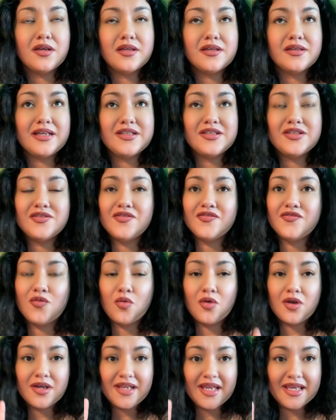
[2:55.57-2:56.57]
I do
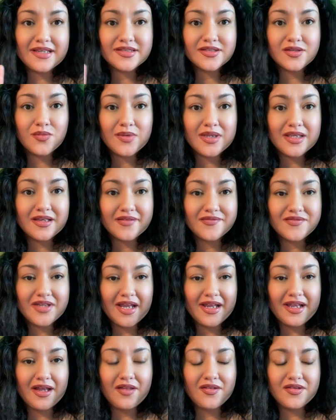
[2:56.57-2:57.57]
4 days a week of
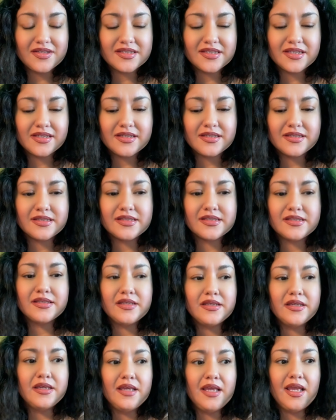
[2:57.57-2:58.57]
dialysis,
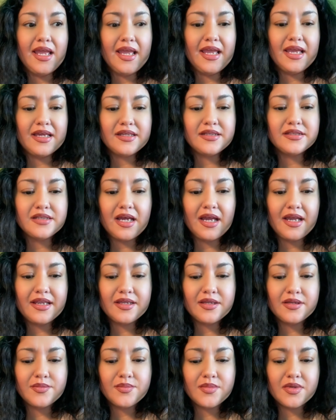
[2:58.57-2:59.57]
and I
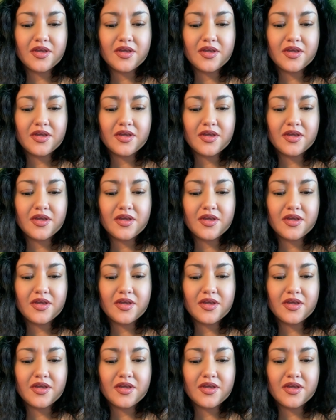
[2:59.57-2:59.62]
am